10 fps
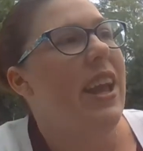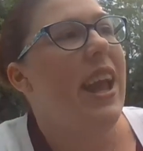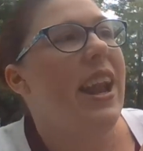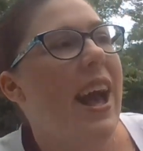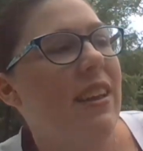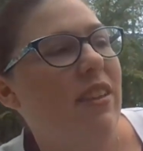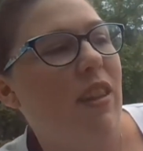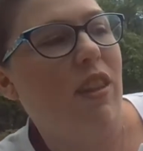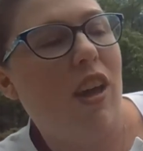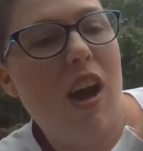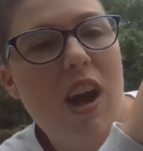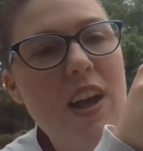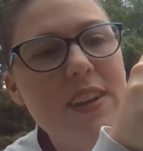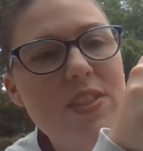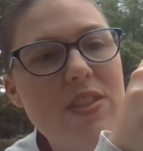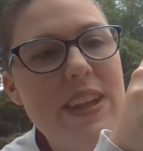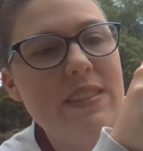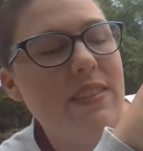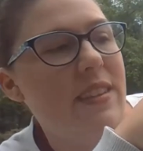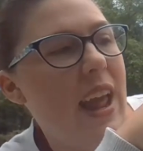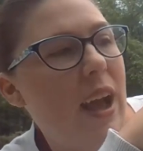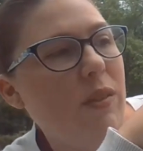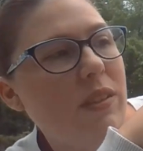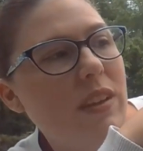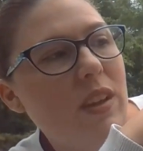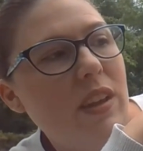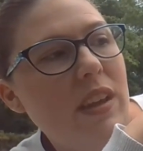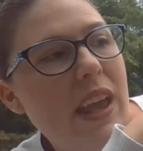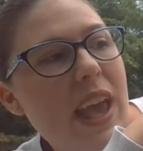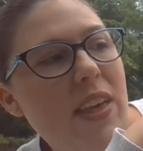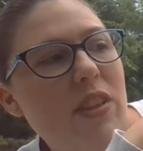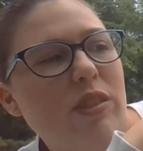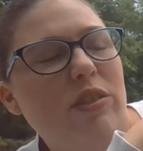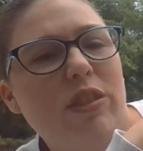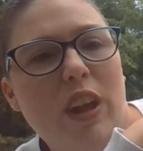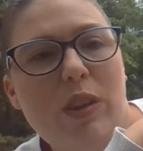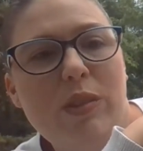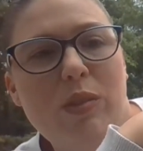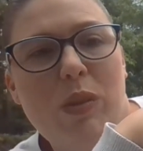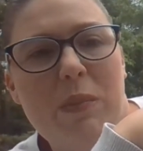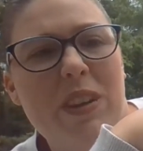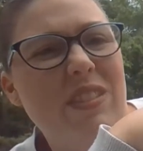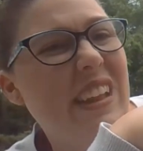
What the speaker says: It has a long, thin snout, and they're slow swimmers.